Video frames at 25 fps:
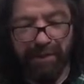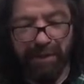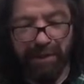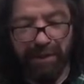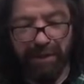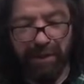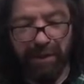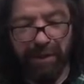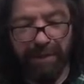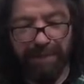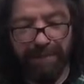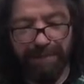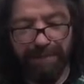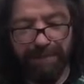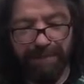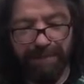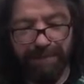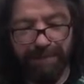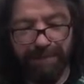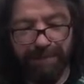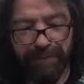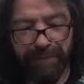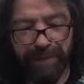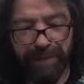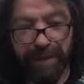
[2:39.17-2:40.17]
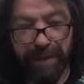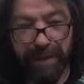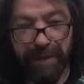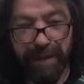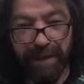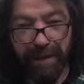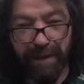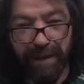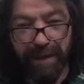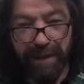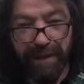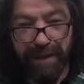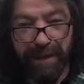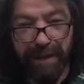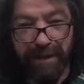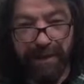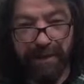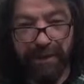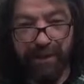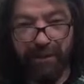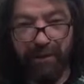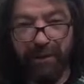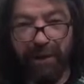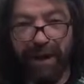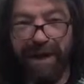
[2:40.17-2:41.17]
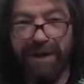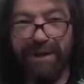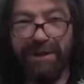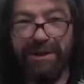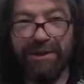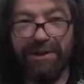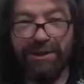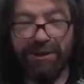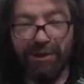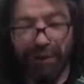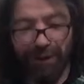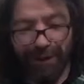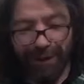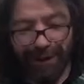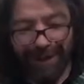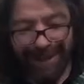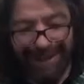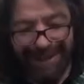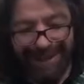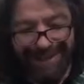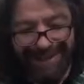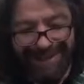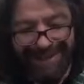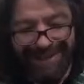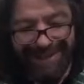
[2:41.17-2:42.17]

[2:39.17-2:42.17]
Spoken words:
Judah. It's a great story.